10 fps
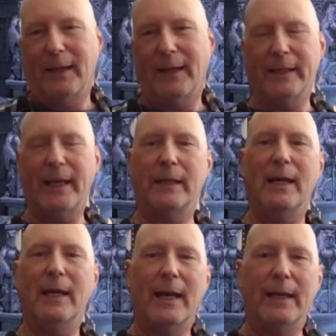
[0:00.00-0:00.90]

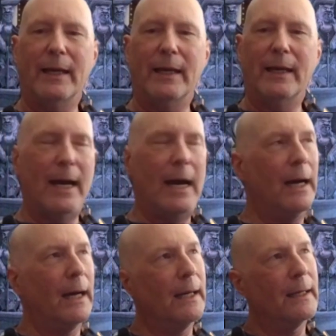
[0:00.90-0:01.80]
again, it,
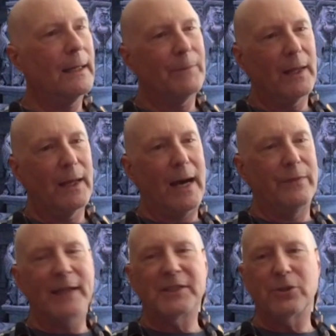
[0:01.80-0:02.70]

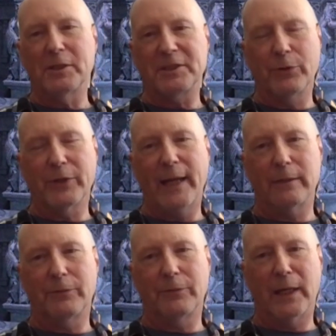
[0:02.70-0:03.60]
that's also the
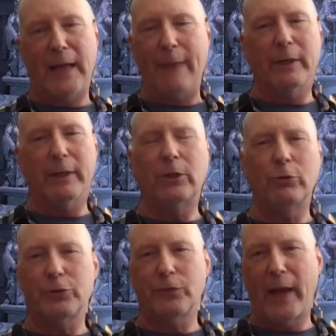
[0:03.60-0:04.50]
kind of thing I'm a
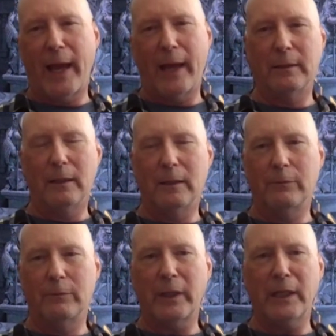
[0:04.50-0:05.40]
huge fan
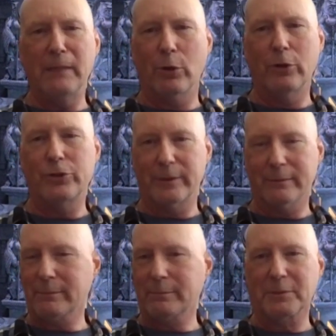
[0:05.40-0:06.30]
of emergent
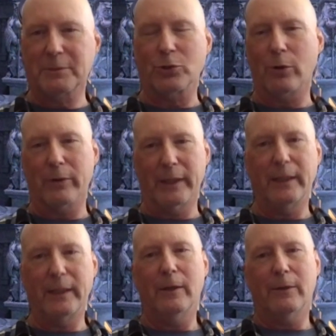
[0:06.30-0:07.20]
story,
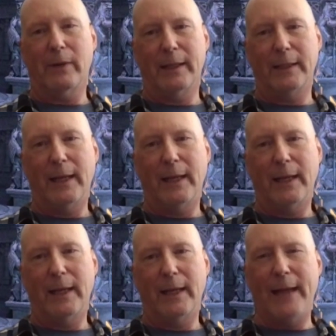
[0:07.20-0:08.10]
right?
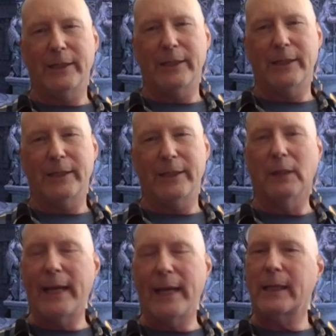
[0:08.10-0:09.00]
I, I don't
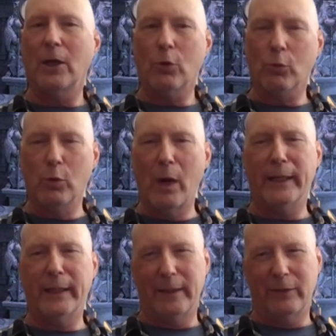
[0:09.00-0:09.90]
like
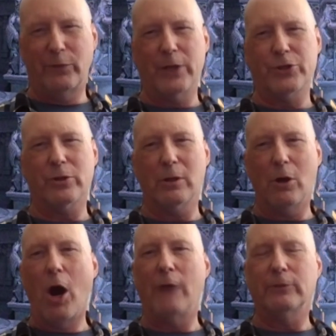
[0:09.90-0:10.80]
running an adventure
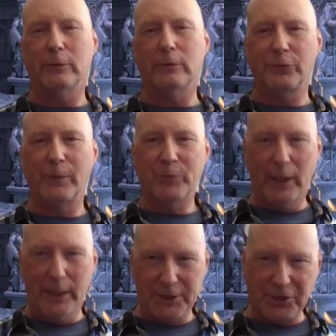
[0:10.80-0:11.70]
off of
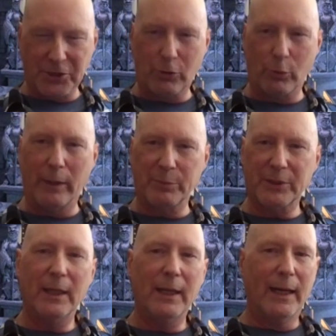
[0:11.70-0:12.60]
a script.
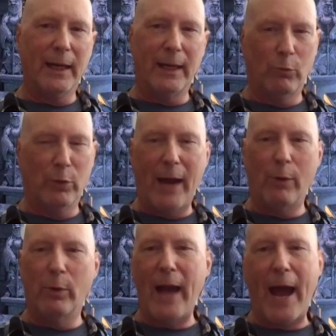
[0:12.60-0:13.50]
Yeah. Uh,
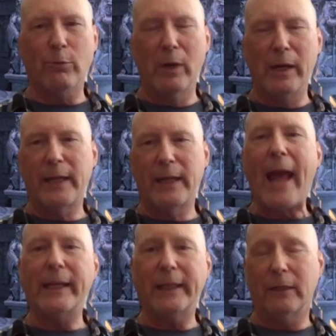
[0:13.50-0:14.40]
when I run
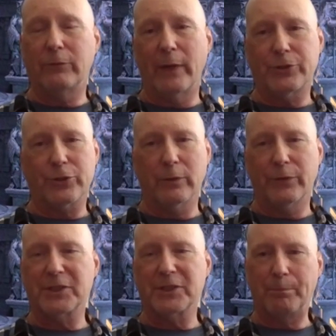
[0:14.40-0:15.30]
any adventure
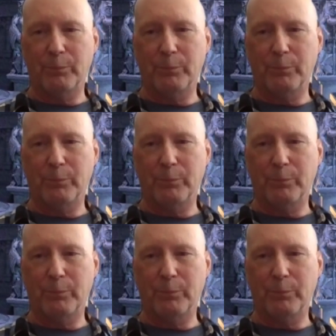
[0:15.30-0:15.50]
that's